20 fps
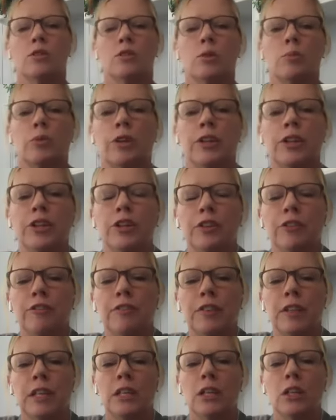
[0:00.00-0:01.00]
So bring your
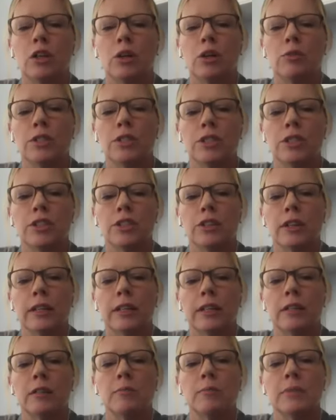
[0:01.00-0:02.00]
feet close to your
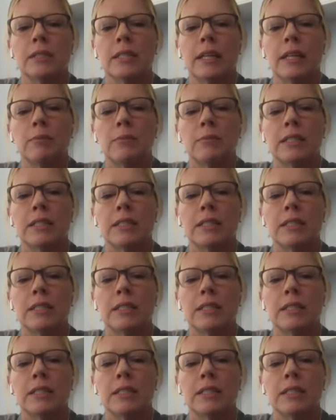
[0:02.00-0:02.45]
hips, hip